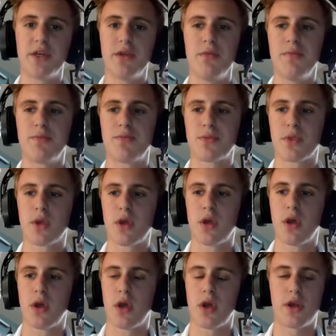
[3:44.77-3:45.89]

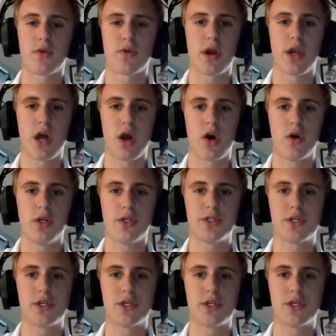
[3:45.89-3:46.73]
and right now it's